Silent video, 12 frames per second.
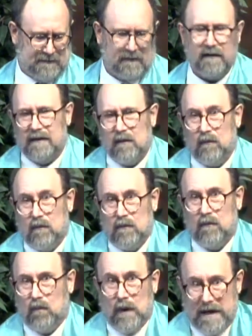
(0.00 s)
and that
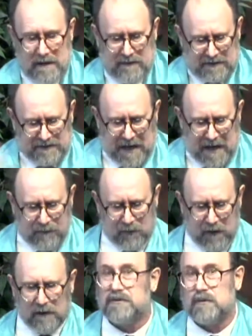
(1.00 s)
we, the
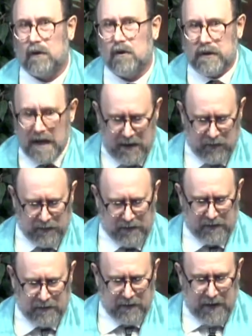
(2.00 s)
chaperones, were okay with it,